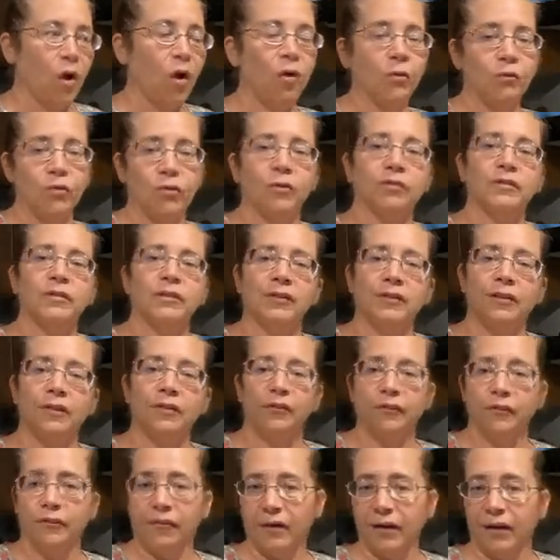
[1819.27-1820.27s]
homegrown
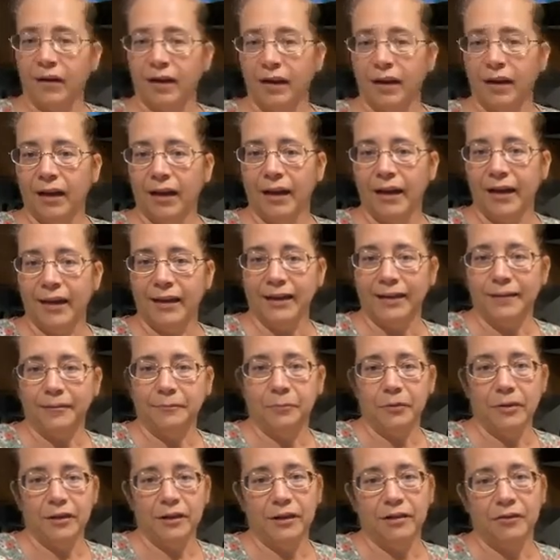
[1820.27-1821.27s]
stuff,
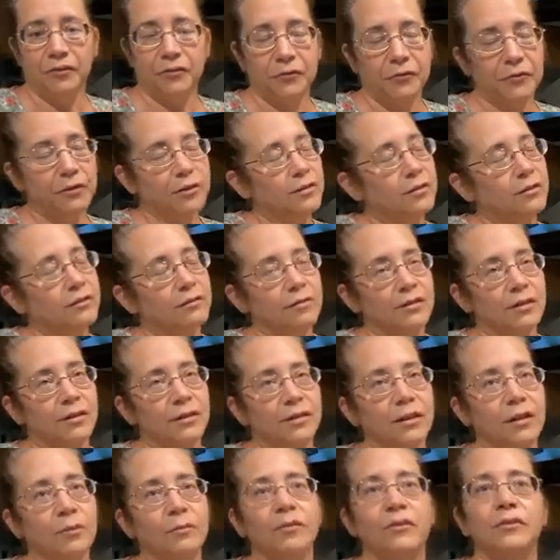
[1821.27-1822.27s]
I put it in the freezer in
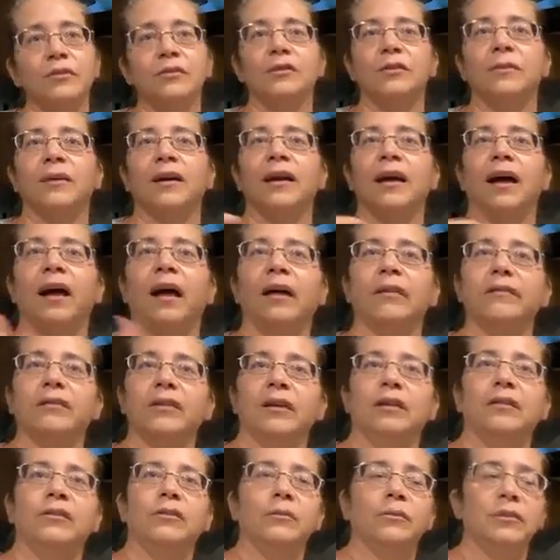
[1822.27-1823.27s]
the summer, so I have
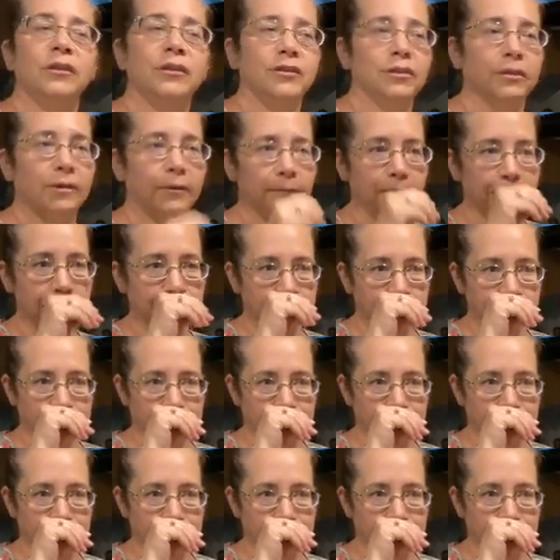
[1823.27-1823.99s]
it in the winter.